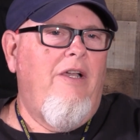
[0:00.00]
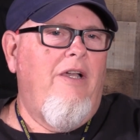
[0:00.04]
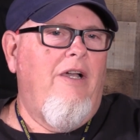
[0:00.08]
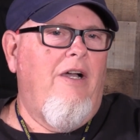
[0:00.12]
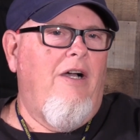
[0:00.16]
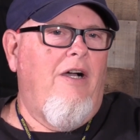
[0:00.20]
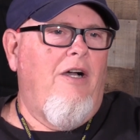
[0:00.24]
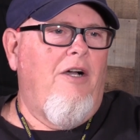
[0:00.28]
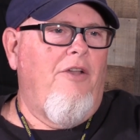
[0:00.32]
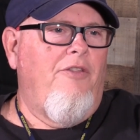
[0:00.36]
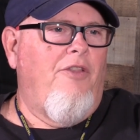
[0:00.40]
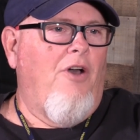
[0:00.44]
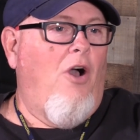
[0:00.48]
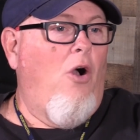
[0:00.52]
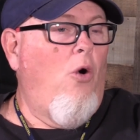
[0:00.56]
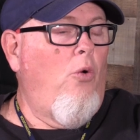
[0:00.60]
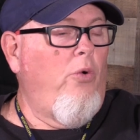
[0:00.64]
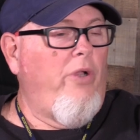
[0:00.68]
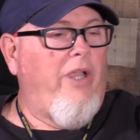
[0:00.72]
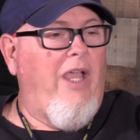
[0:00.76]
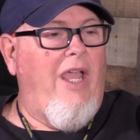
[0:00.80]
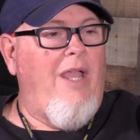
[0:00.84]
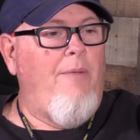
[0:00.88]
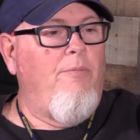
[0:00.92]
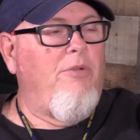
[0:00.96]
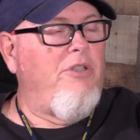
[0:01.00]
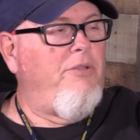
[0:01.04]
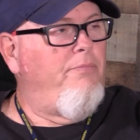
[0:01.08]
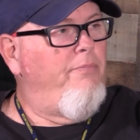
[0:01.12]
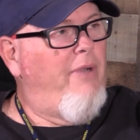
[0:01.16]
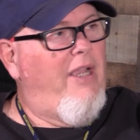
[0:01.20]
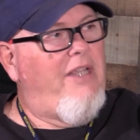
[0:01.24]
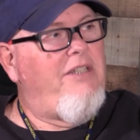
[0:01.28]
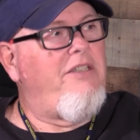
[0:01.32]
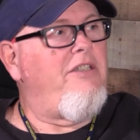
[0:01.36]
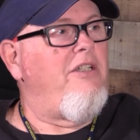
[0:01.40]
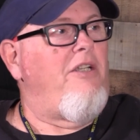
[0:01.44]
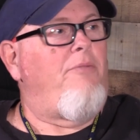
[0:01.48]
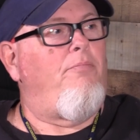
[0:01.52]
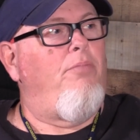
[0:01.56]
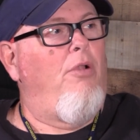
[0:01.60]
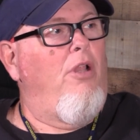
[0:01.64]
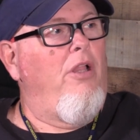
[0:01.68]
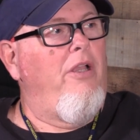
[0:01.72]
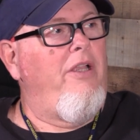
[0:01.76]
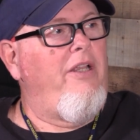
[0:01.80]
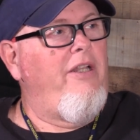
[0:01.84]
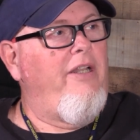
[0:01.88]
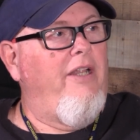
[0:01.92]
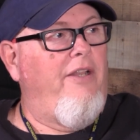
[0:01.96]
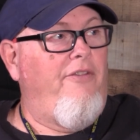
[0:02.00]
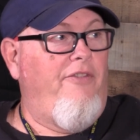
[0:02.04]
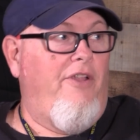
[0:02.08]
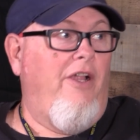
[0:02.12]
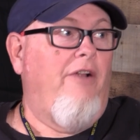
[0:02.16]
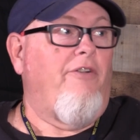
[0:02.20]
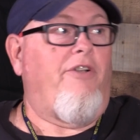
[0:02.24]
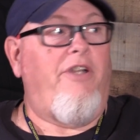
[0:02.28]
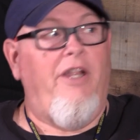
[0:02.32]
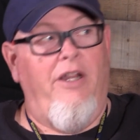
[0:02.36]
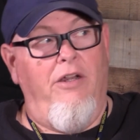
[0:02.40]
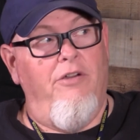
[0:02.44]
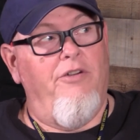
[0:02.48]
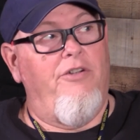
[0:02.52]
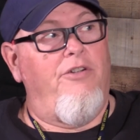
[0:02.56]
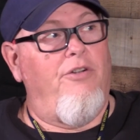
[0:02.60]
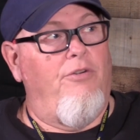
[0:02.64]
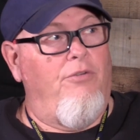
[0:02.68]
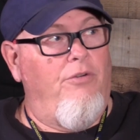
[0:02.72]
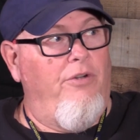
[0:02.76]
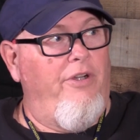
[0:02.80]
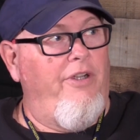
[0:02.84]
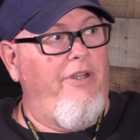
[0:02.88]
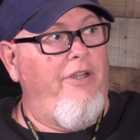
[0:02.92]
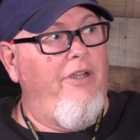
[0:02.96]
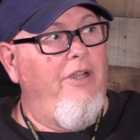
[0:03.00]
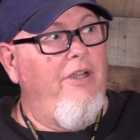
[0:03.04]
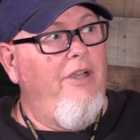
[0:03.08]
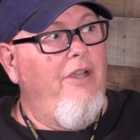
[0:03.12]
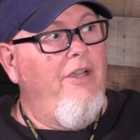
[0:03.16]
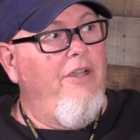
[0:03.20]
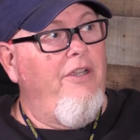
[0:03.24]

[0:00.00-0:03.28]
The whole game was basically played in their territory.